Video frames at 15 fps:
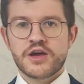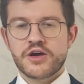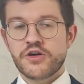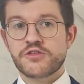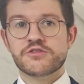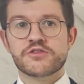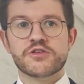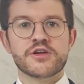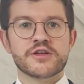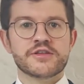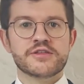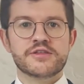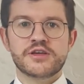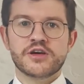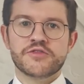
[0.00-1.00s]

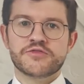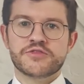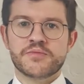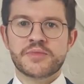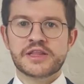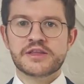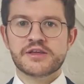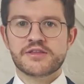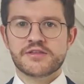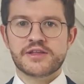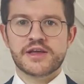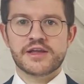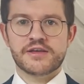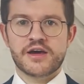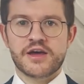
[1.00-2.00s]
uncertainty of the method
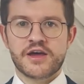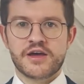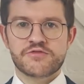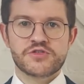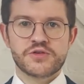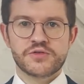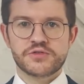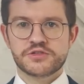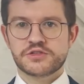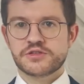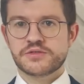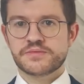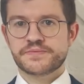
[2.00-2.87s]
that I have used.